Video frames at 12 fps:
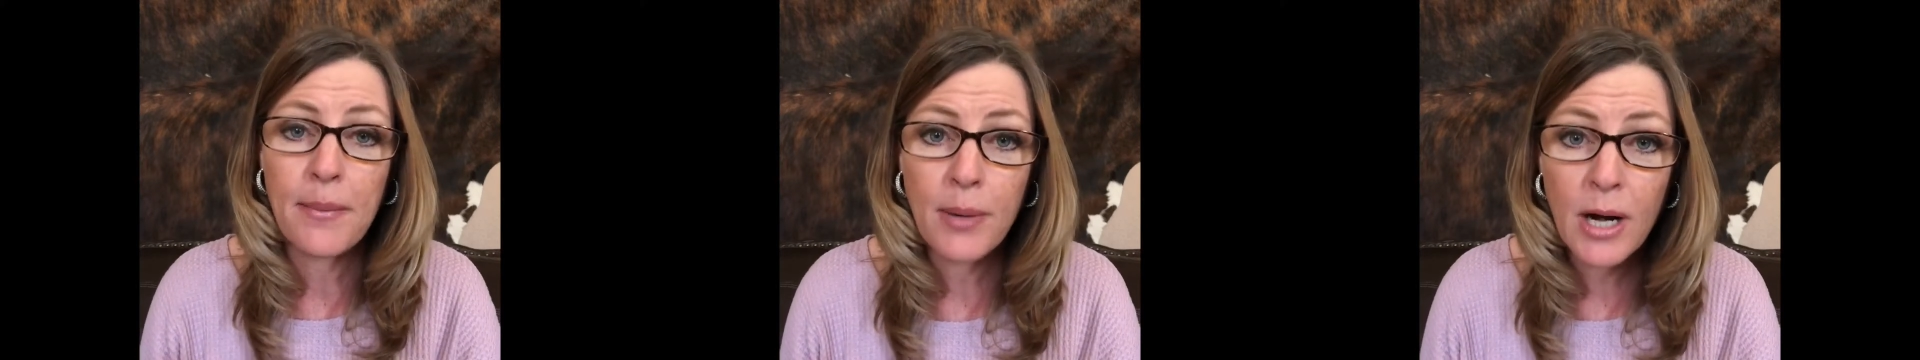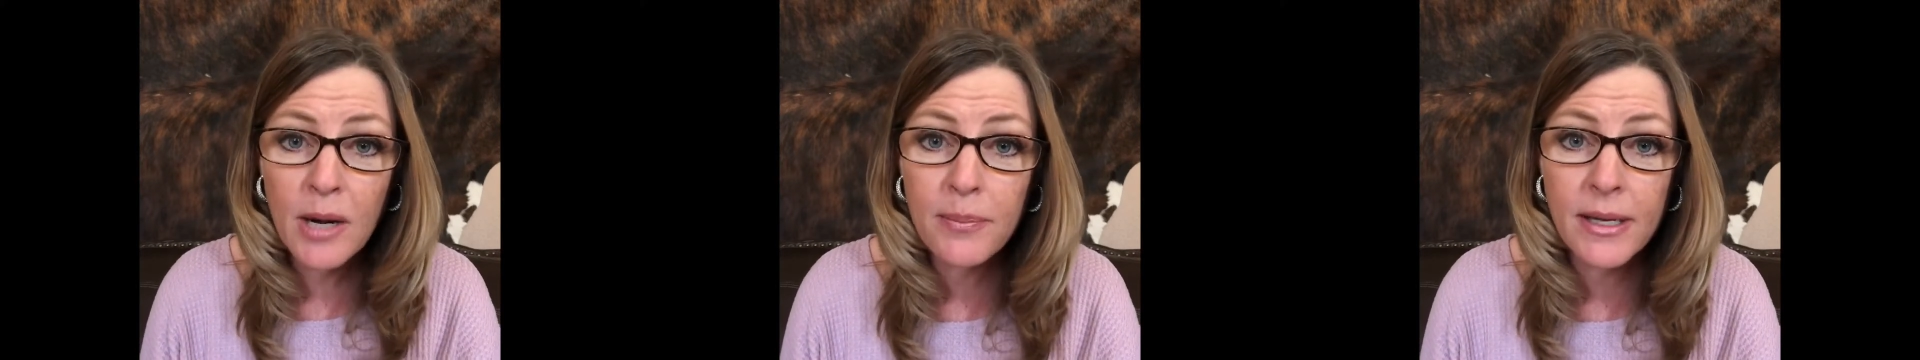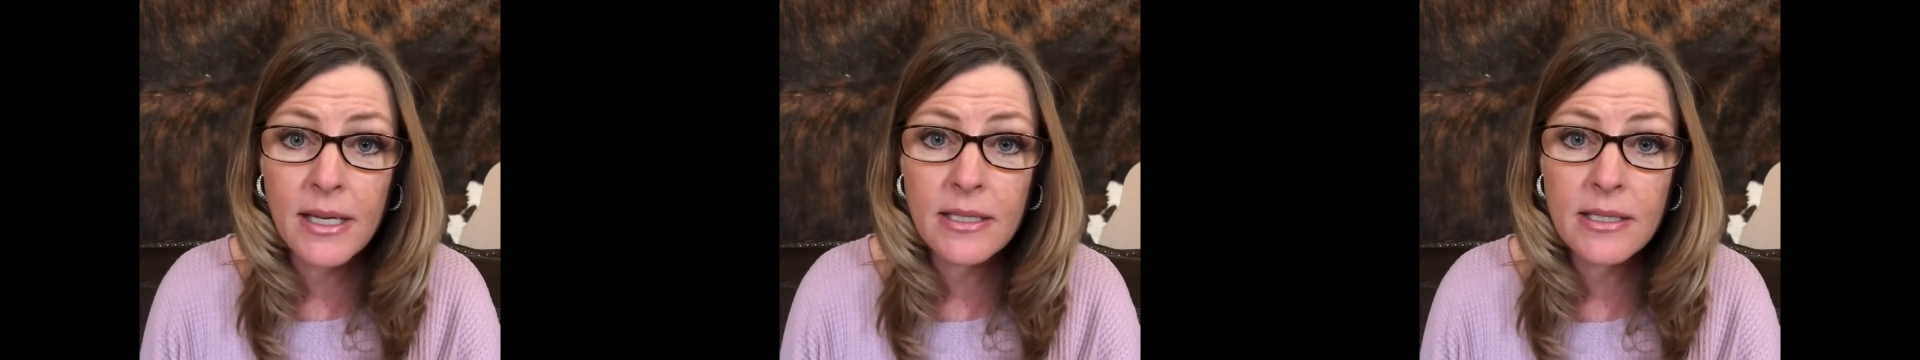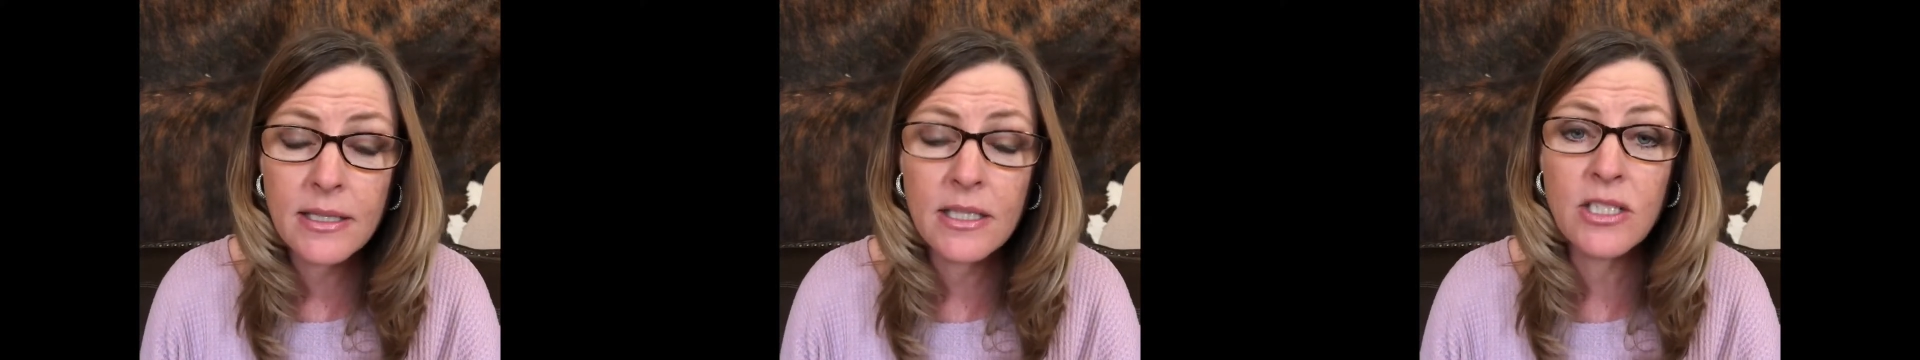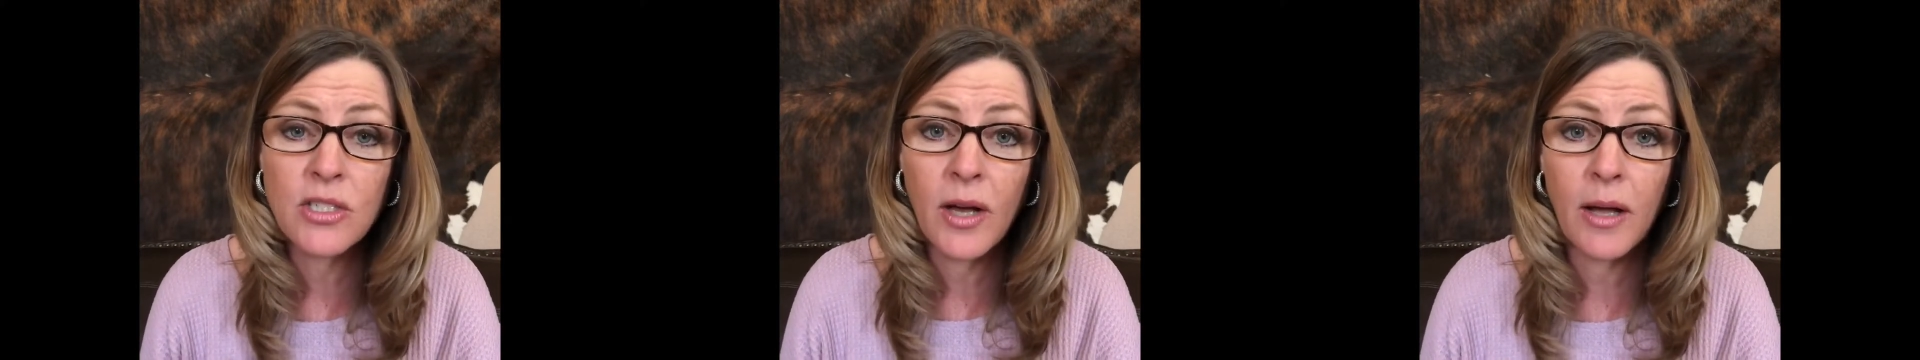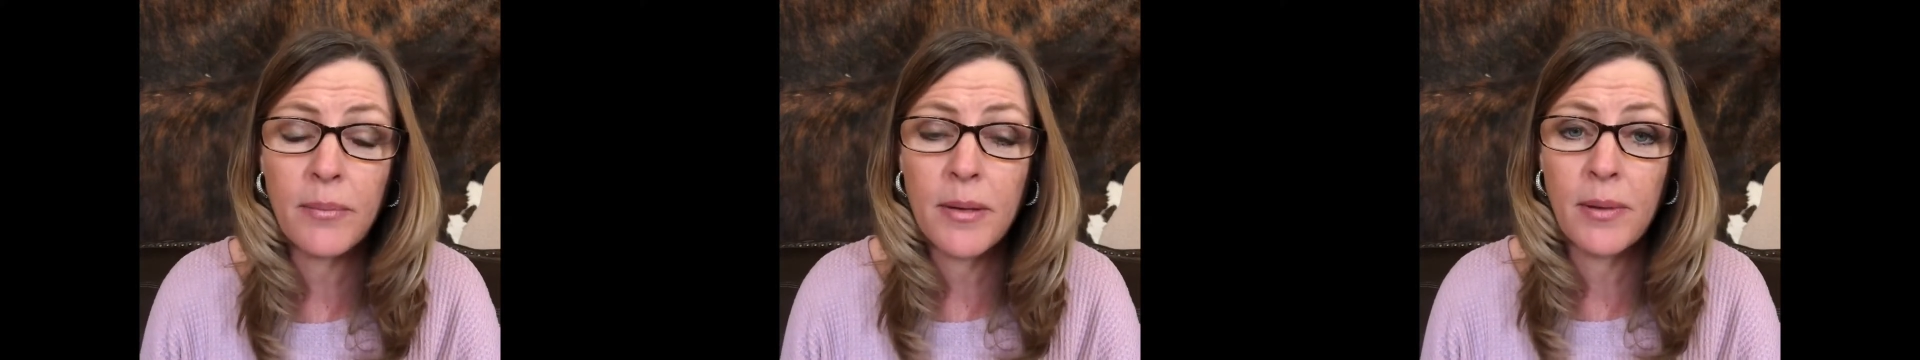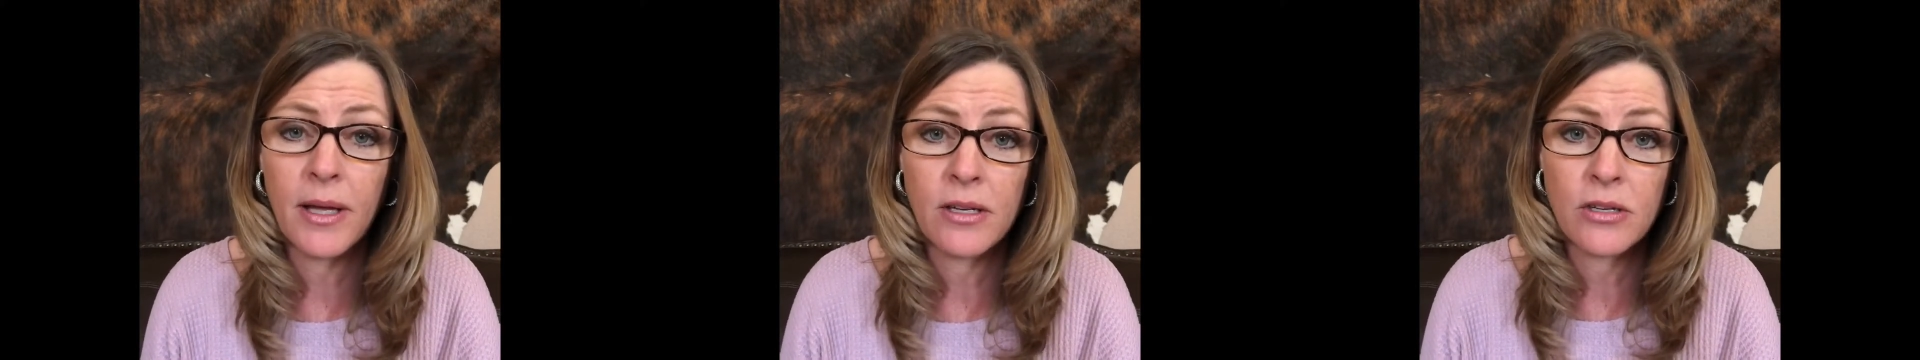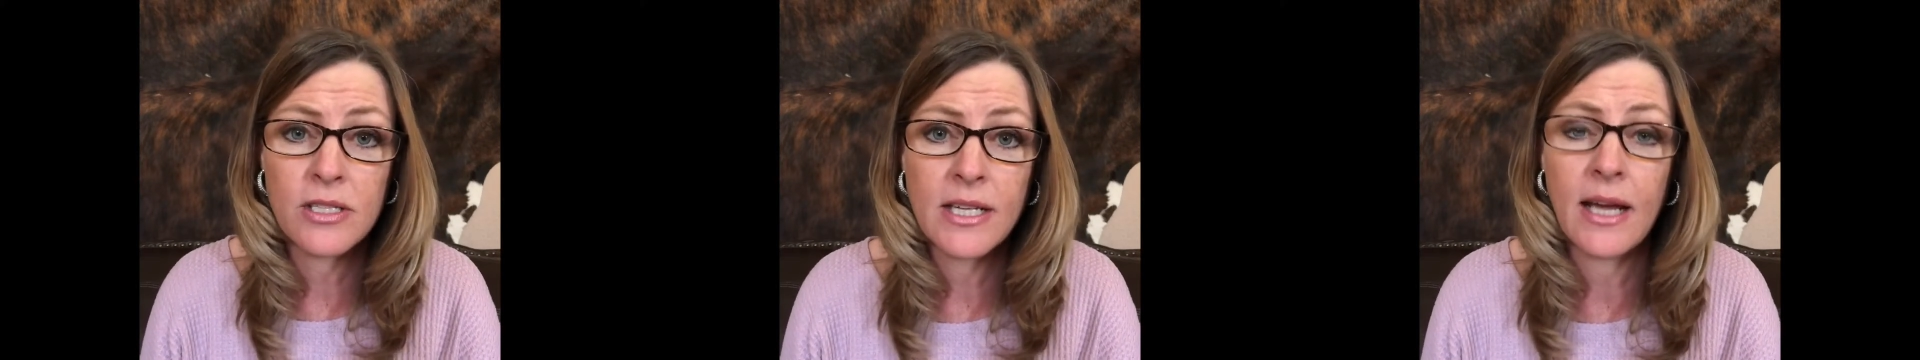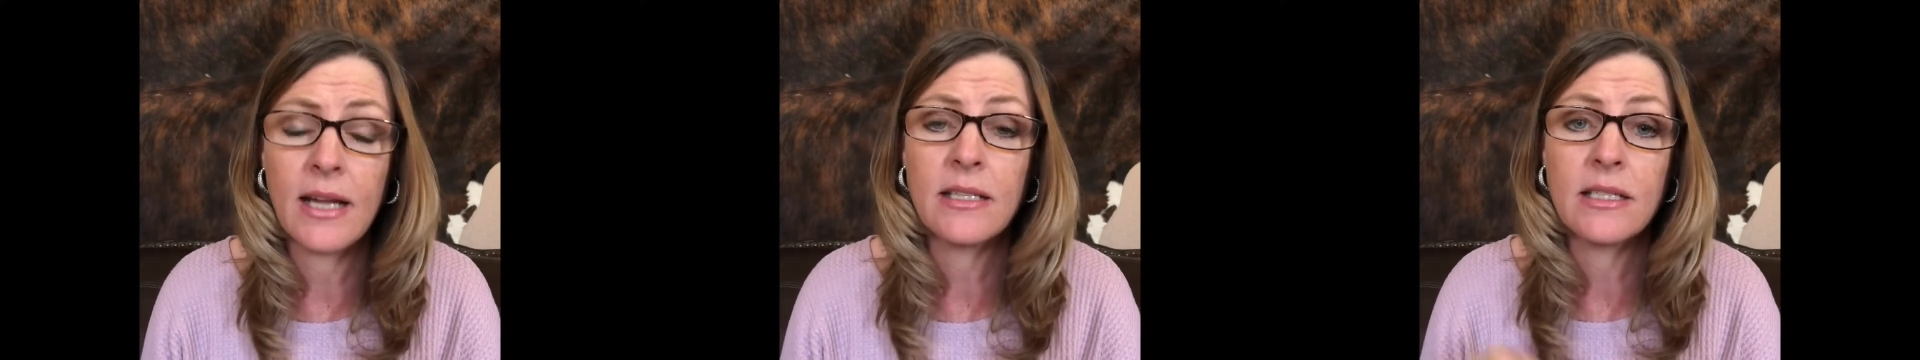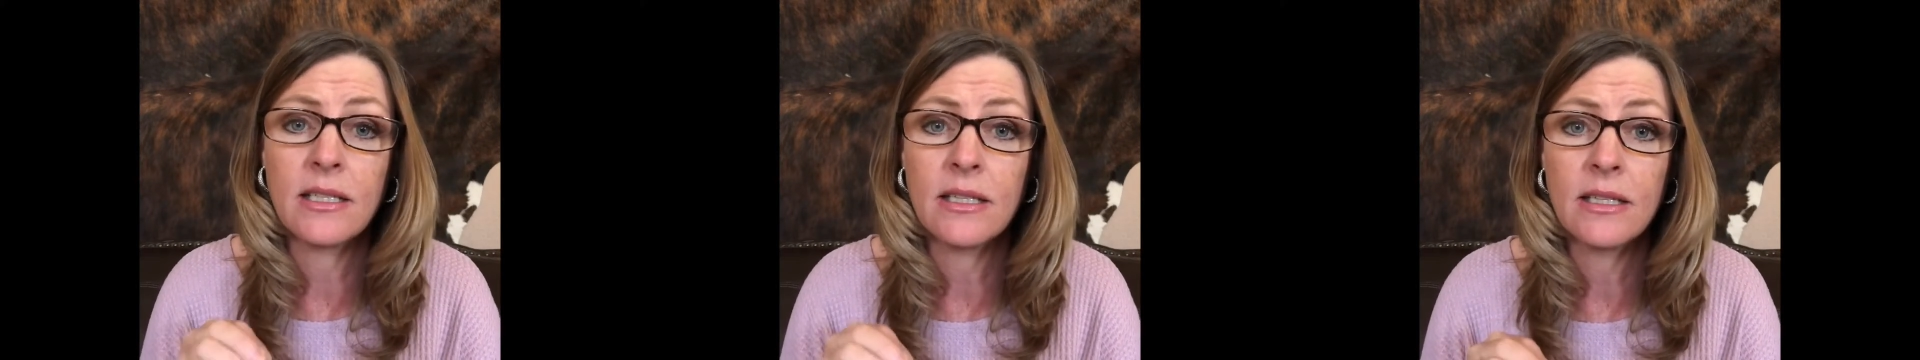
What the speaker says: purpose is to help people understand